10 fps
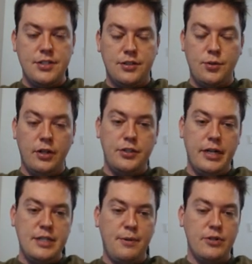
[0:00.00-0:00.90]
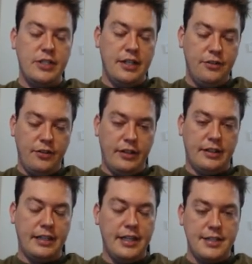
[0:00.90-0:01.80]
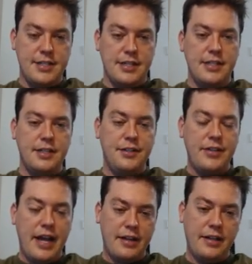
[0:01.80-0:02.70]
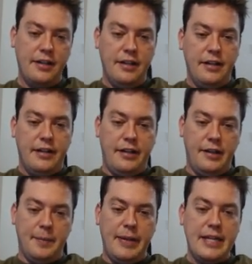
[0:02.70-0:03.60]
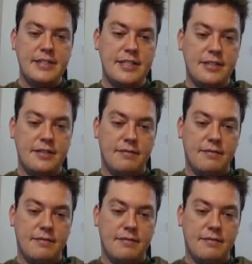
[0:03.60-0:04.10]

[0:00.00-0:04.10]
sort of transposing it into like the King's Indian attack. That's